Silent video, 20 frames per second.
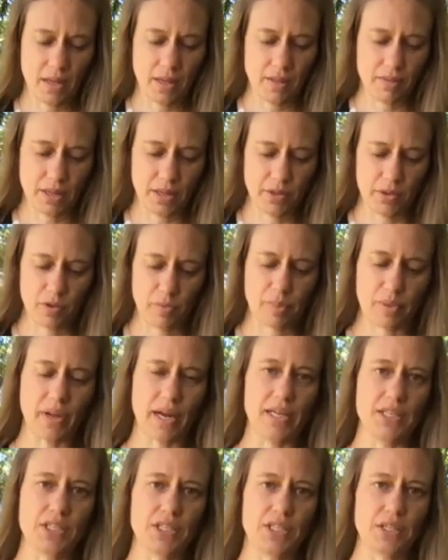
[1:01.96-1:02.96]
that you
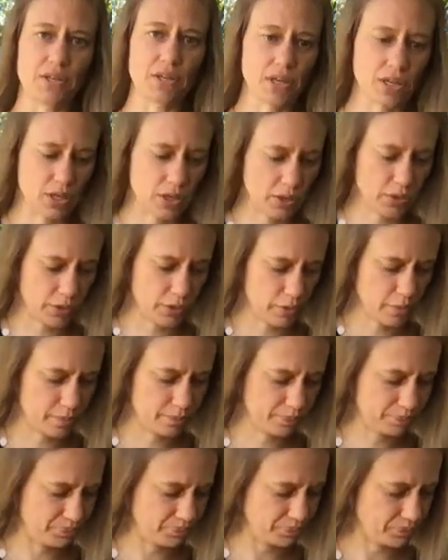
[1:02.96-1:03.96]
applied to your cube,
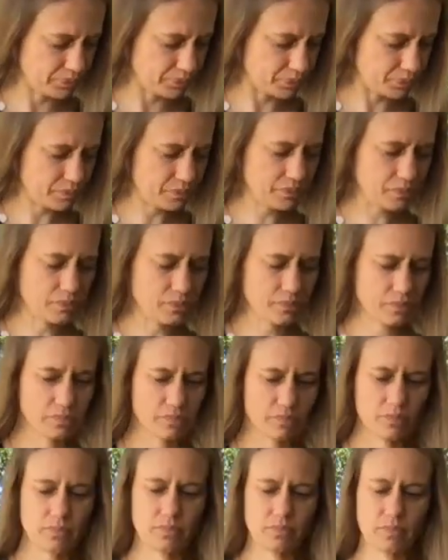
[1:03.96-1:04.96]

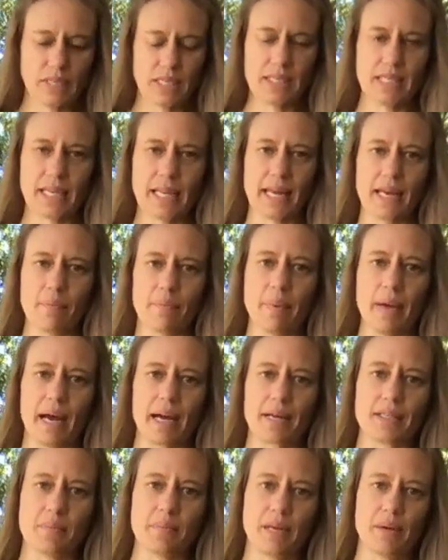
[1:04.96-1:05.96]
to get it
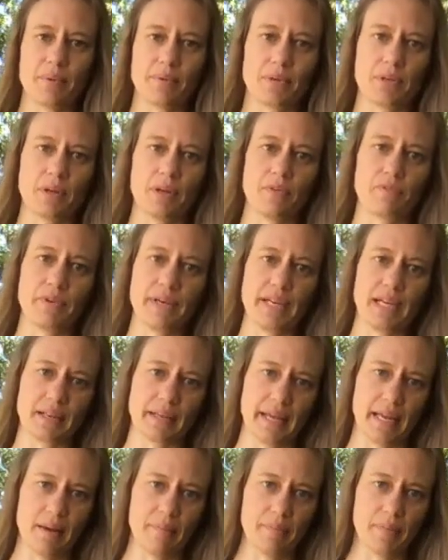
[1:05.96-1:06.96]
back to be able to
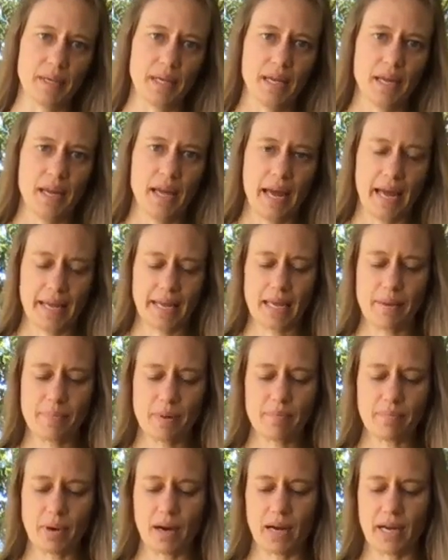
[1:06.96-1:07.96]
reclaim. And keep
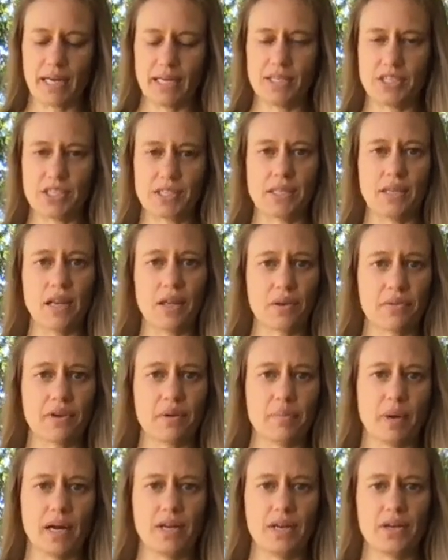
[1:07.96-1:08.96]
in mind, just another
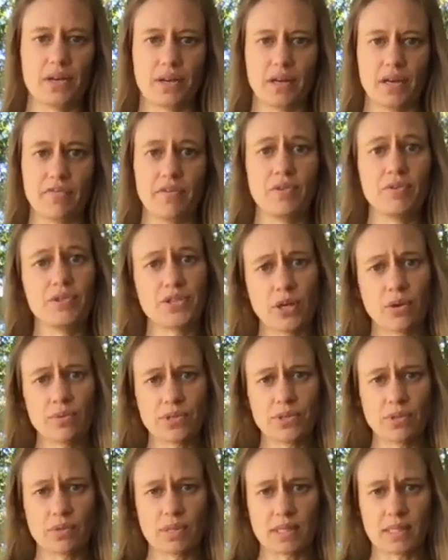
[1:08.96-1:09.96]
reminder, if you don't
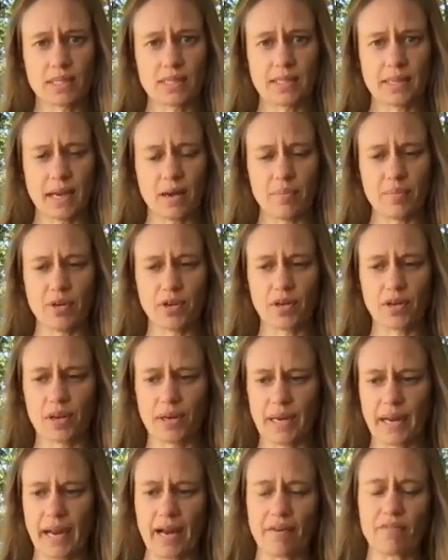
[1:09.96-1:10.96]
do this step, you're going
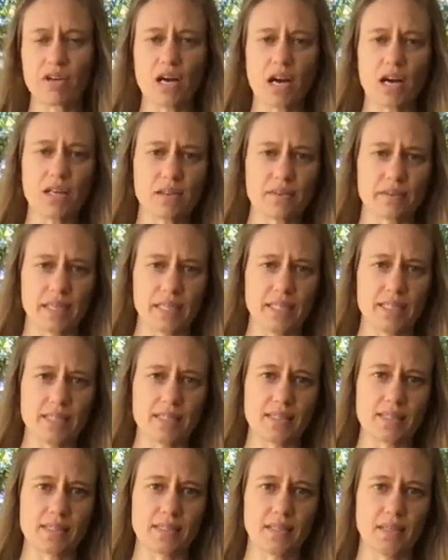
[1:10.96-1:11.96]
to have
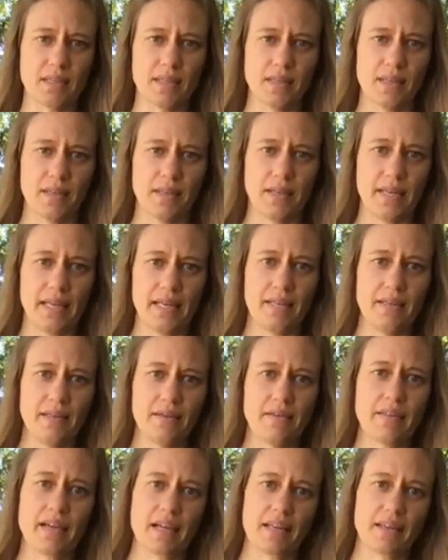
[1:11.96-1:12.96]
colorants
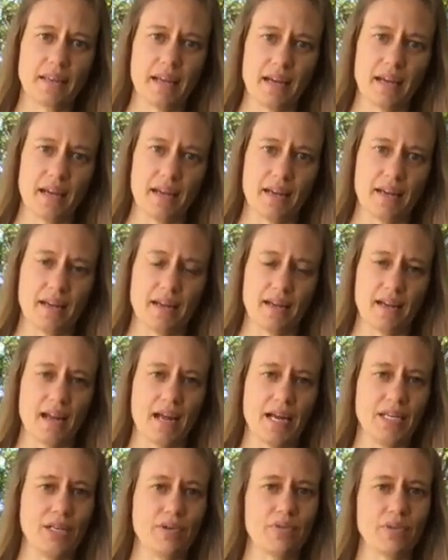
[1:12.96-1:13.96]
in the clay,
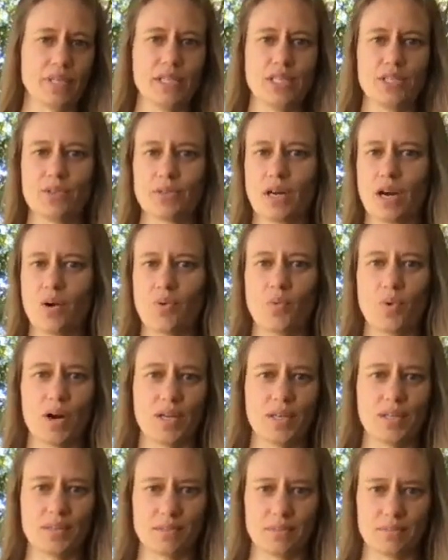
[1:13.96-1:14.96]
and you really do not
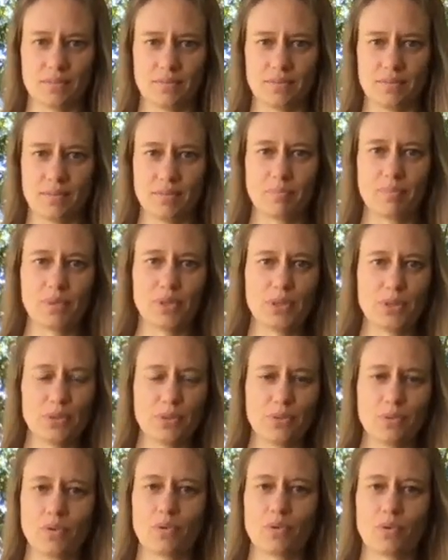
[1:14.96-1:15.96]
want
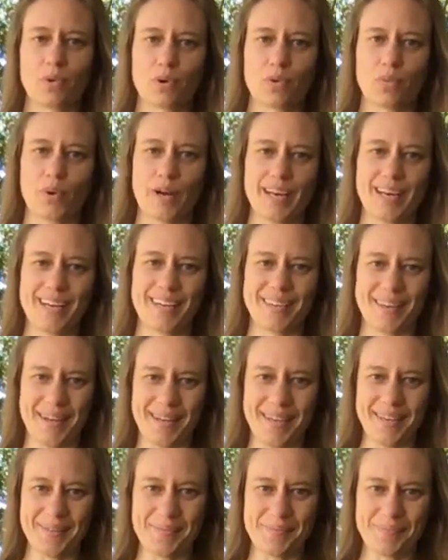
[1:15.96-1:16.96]
blue or white
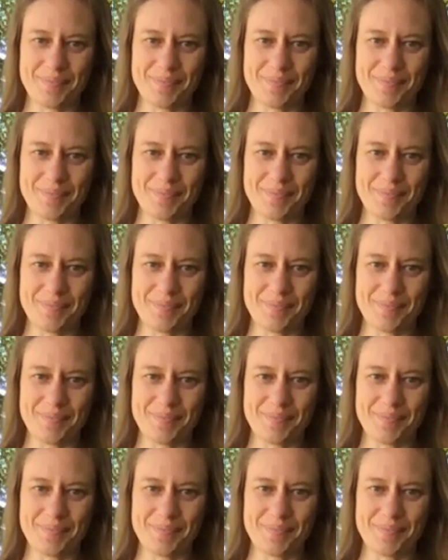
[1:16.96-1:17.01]
clay.